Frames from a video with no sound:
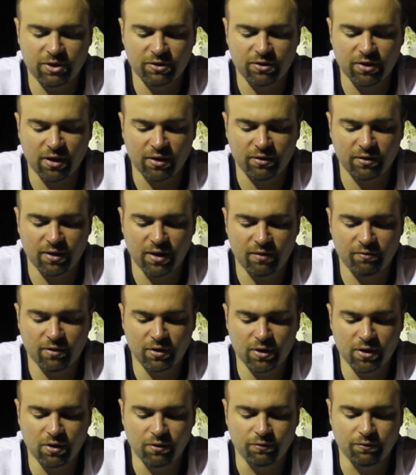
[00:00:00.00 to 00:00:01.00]
doth never
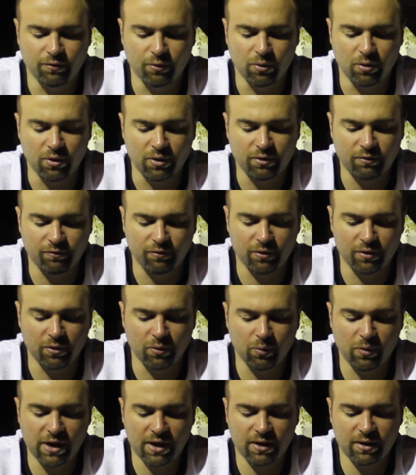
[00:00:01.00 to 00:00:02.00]
go forth. For the
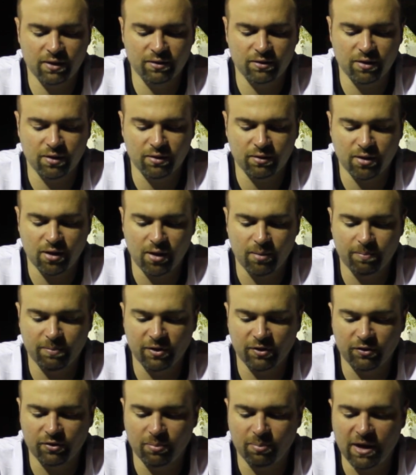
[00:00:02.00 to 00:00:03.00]
wicked doth
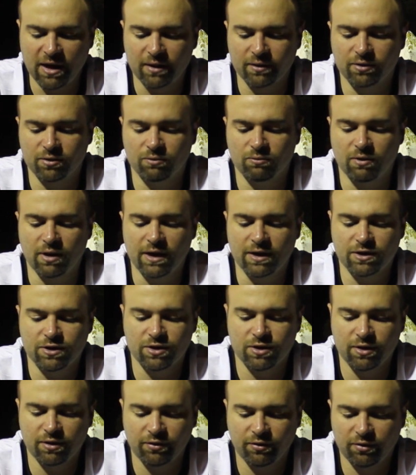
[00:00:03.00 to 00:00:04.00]
compass about the
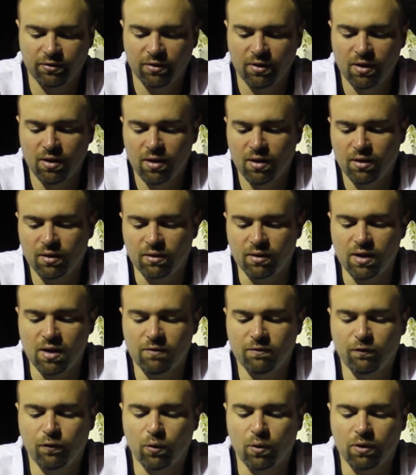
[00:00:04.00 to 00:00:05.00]
righteous,
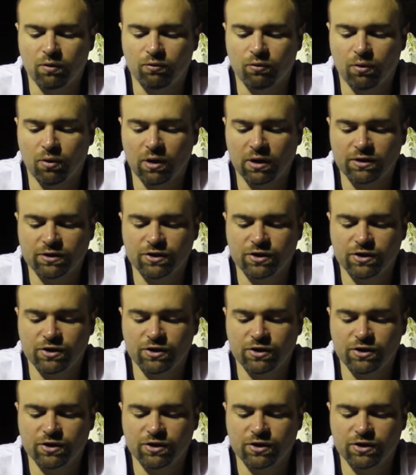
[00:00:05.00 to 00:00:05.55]
therefore wrong